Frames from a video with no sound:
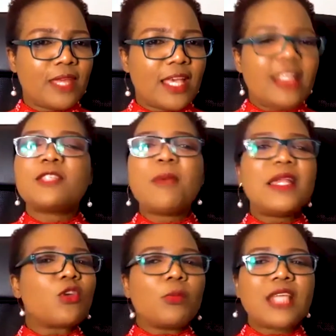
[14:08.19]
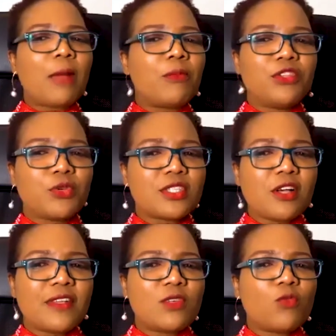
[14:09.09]
Spend some time with yourself
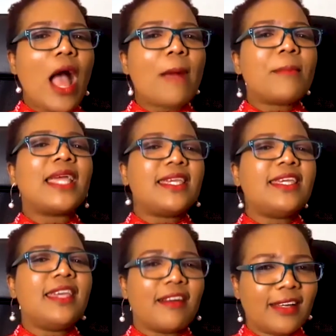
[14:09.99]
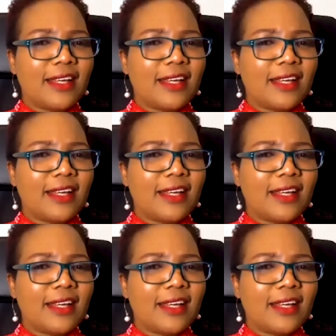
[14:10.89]
and say, why am I here?